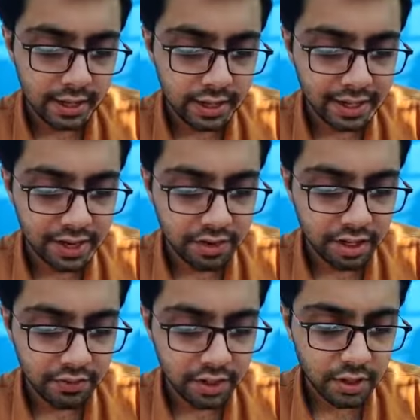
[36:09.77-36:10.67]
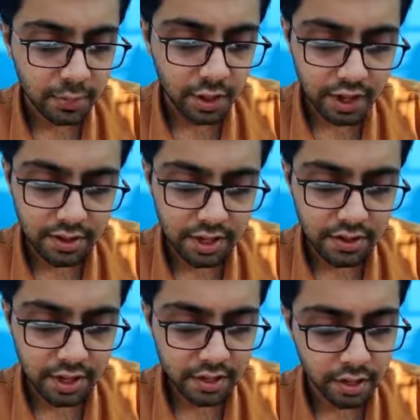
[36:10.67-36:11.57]
retraction with the pars
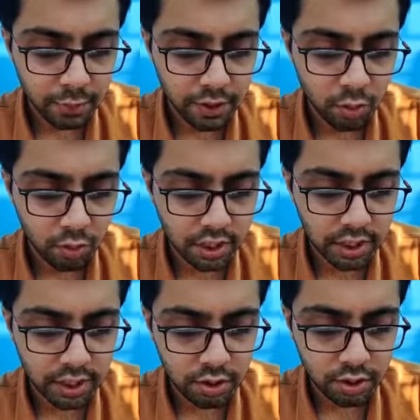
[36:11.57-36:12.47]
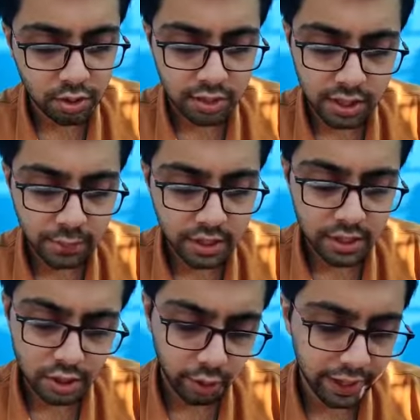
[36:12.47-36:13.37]
tensa draping over the
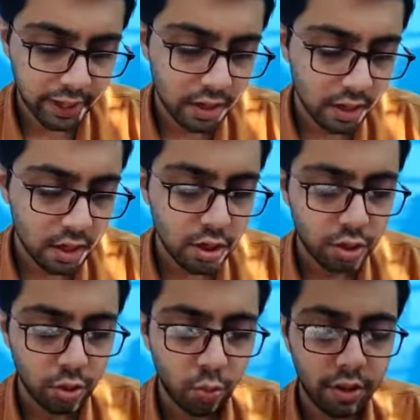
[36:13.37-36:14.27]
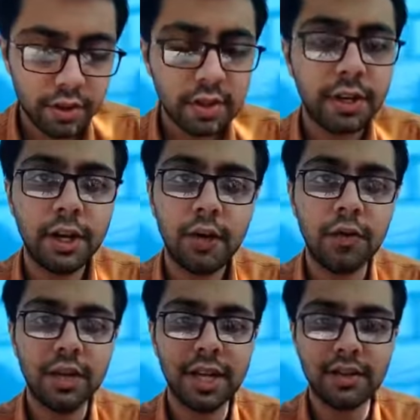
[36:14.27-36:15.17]
incudostapedial joint. So what is the grade of
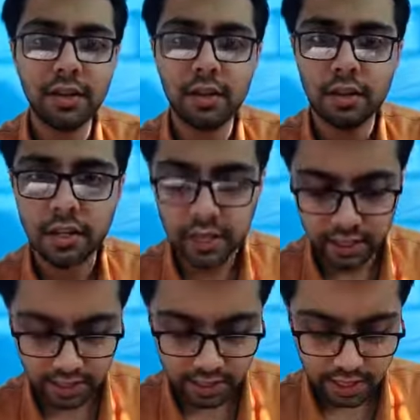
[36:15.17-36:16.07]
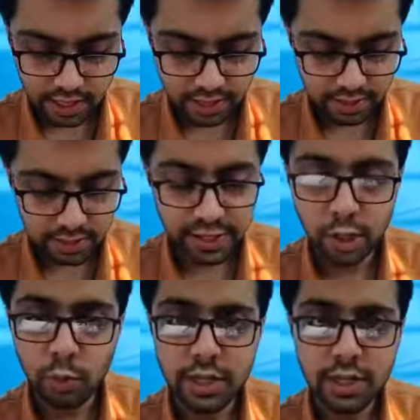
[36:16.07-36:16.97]
retraction in this case? It's a
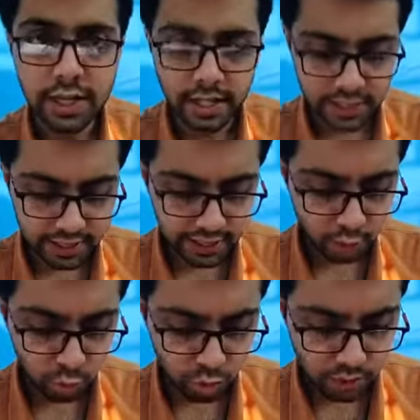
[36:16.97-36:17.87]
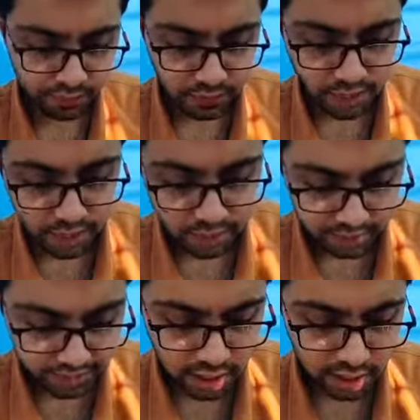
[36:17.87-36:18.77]
grade 1 shade, grade 2
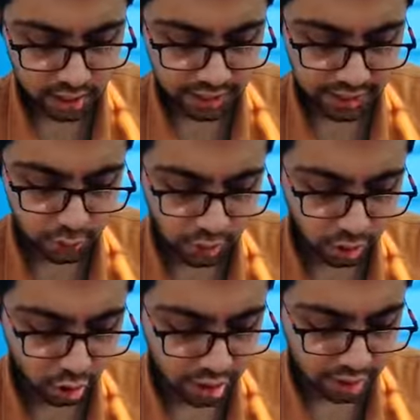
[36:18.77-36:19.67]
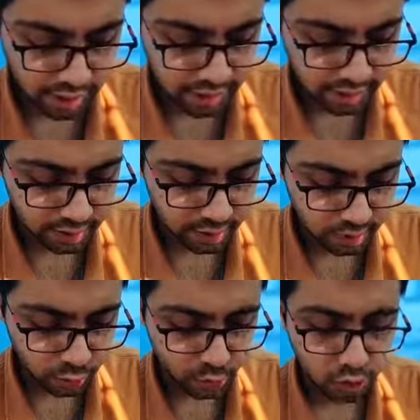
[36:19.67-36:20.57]
shade, grade 1 toss or grade
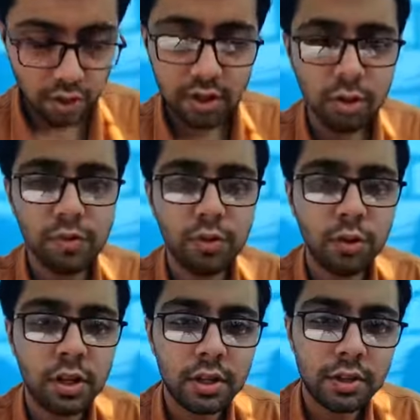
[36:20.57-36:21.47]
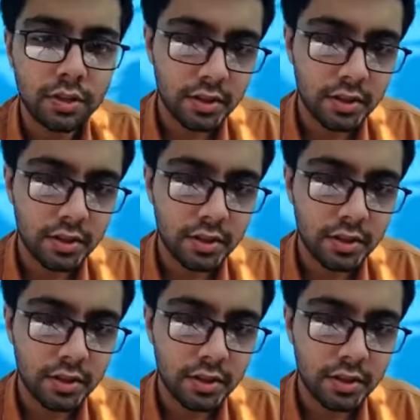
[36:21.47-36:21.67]
2 toss. So if you know the